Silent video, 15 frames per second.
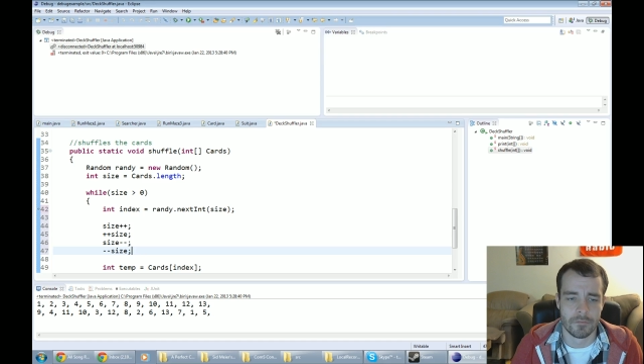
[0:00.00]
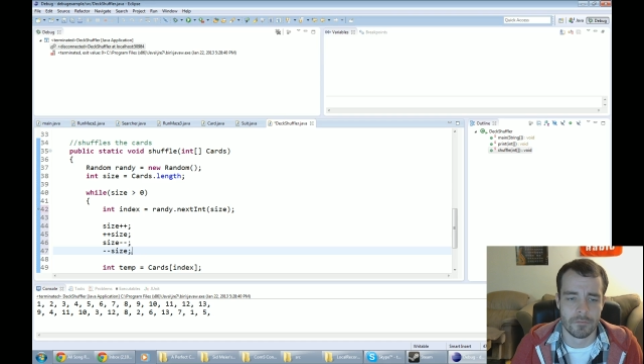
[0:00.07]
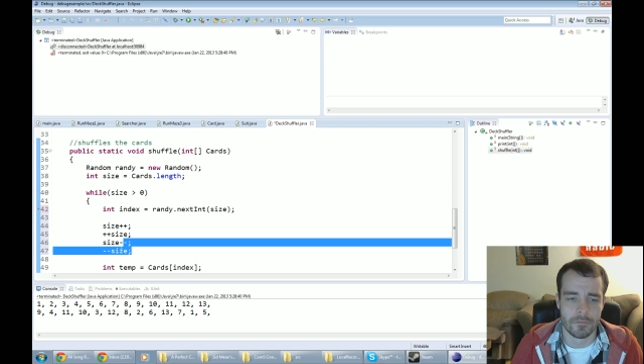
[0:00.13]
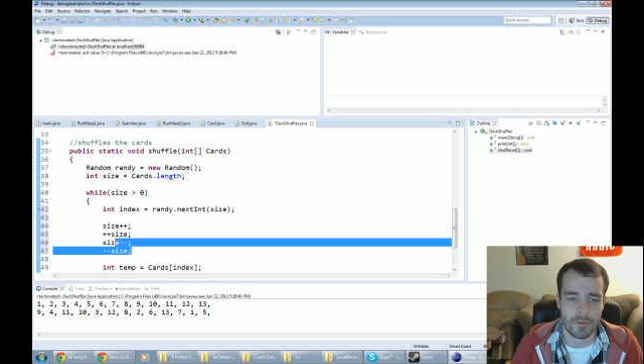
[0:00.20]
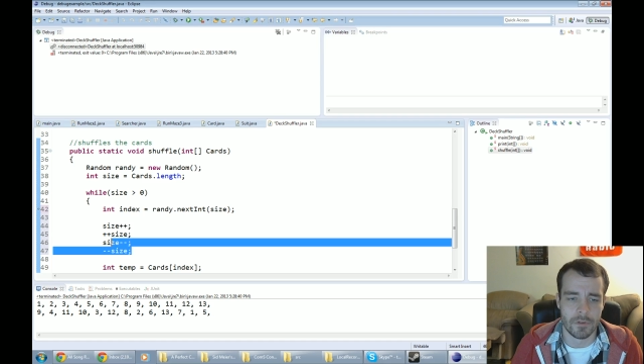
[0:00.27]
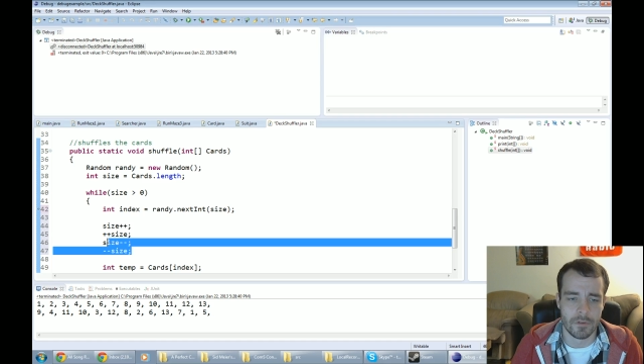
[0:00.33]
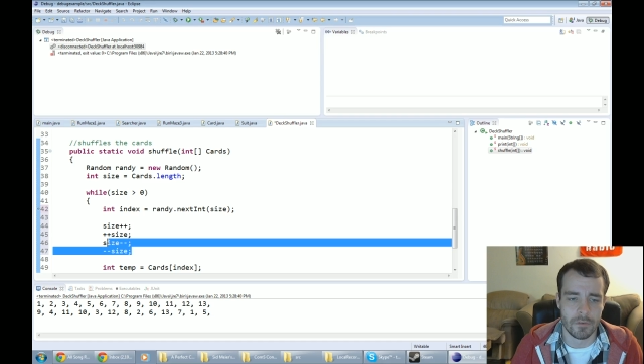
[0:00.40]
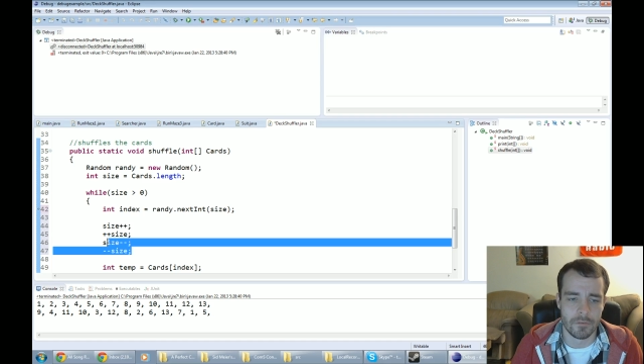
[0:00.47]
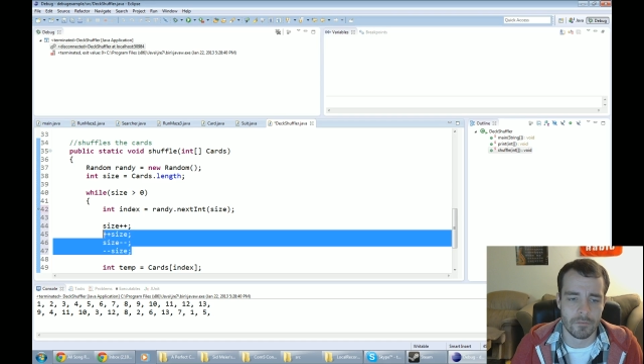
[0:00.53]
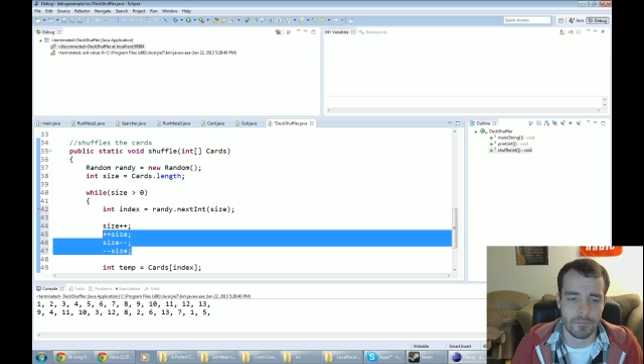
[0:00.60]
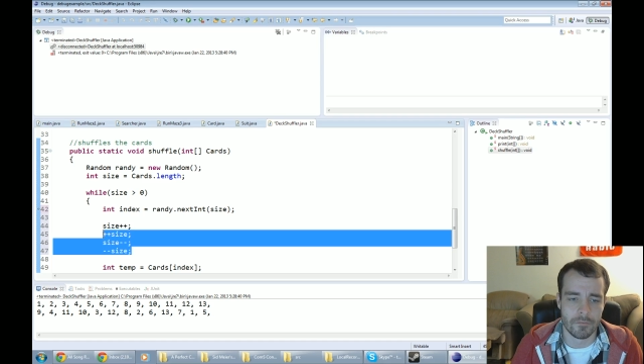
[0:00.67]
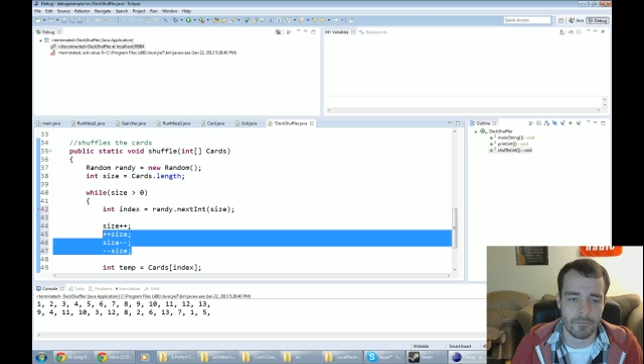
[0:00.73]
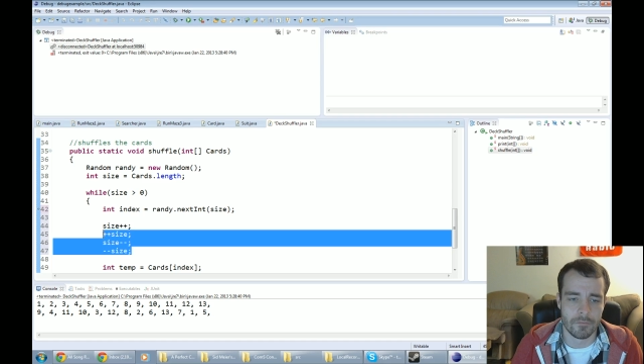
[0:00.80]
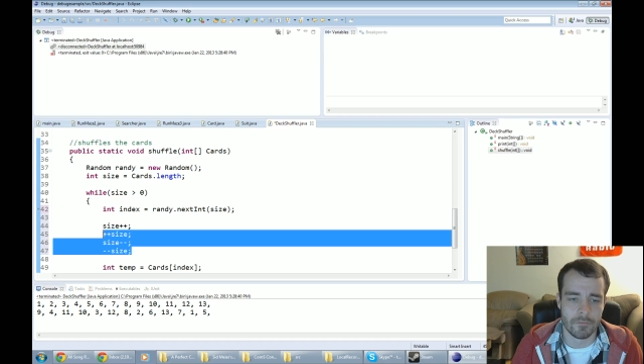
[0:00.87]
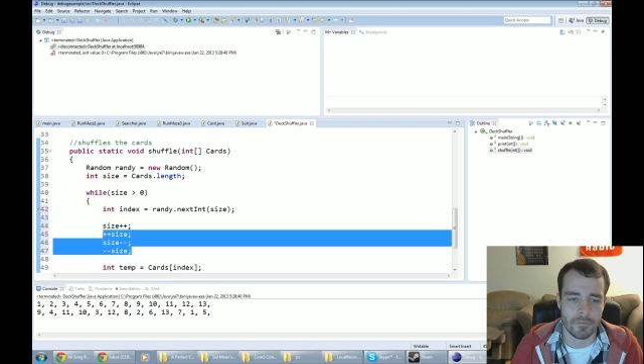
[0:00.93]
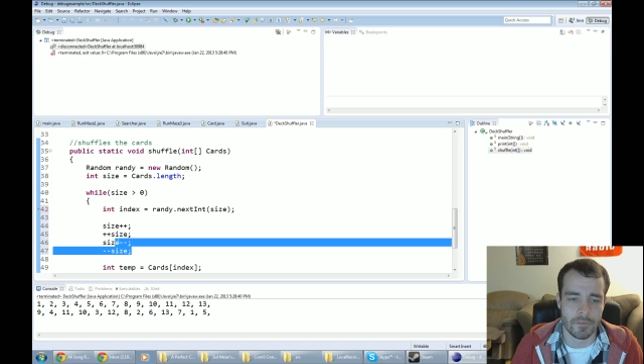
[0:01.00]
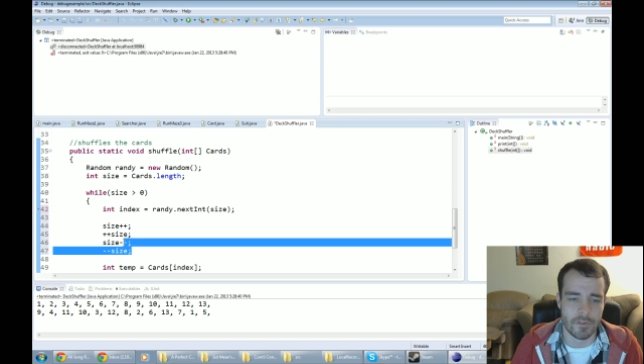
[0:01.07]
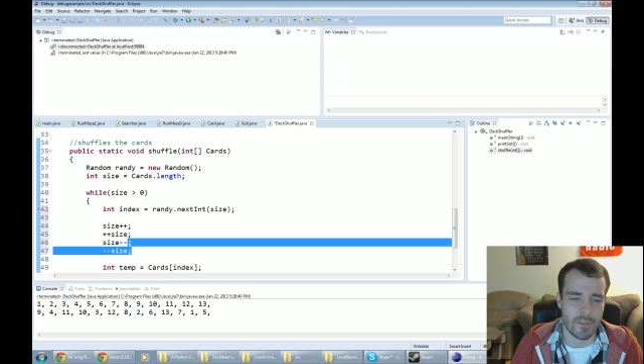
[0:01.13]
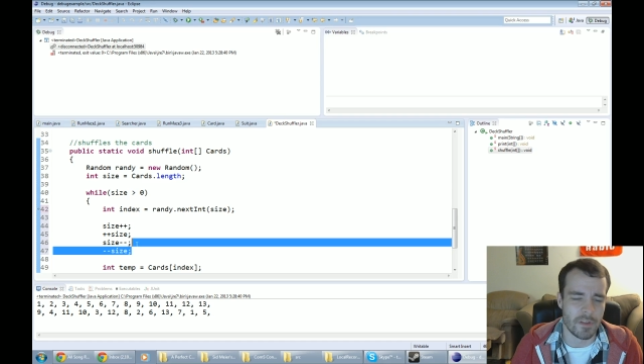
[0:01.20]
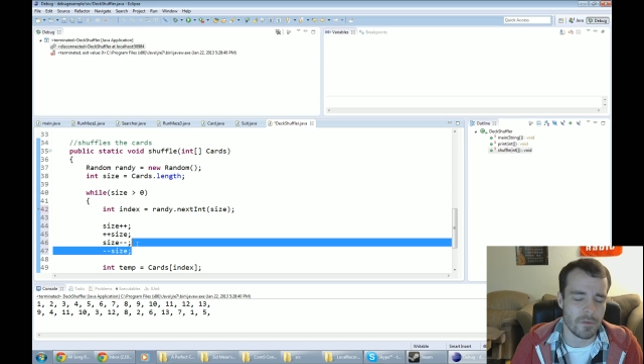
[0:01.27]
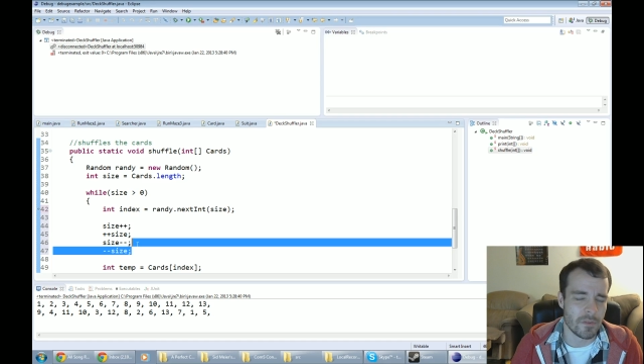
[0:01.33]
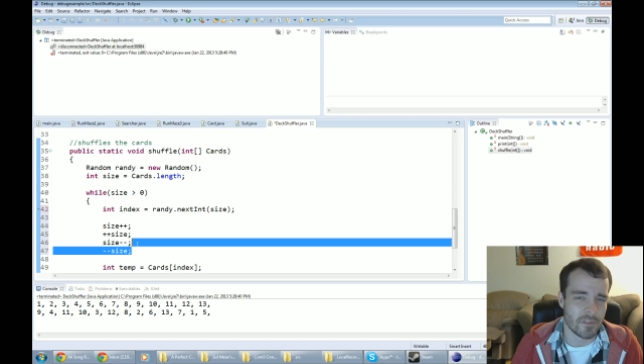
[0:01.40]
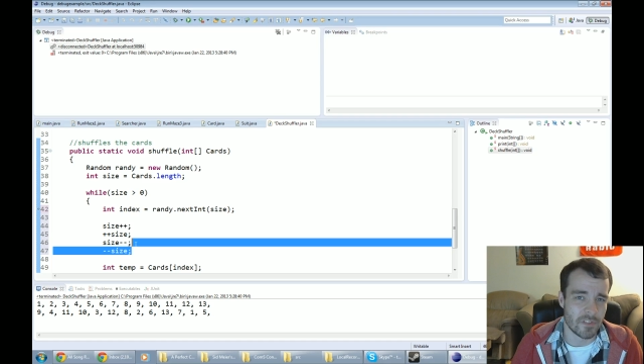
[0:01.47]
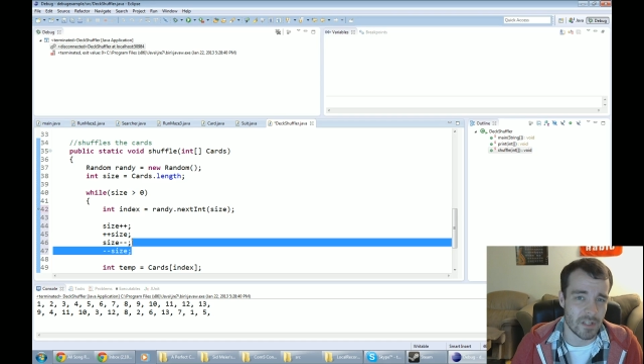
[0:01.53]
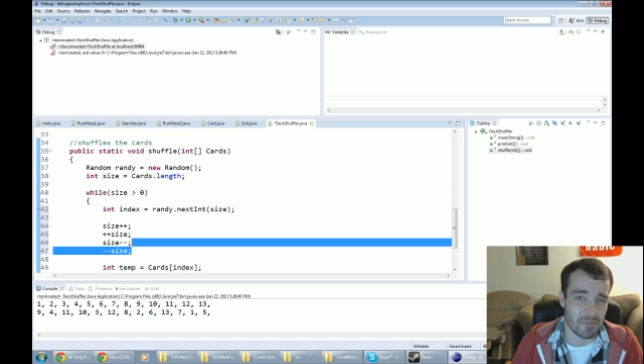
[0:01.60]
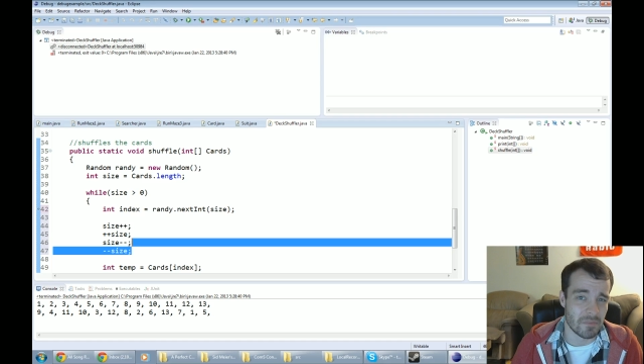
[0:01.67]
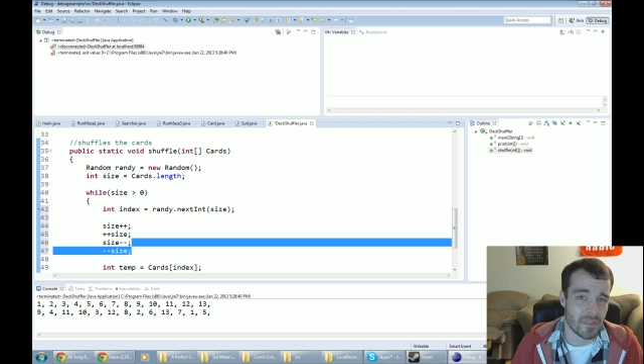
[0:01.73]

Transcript: Well, do they do the same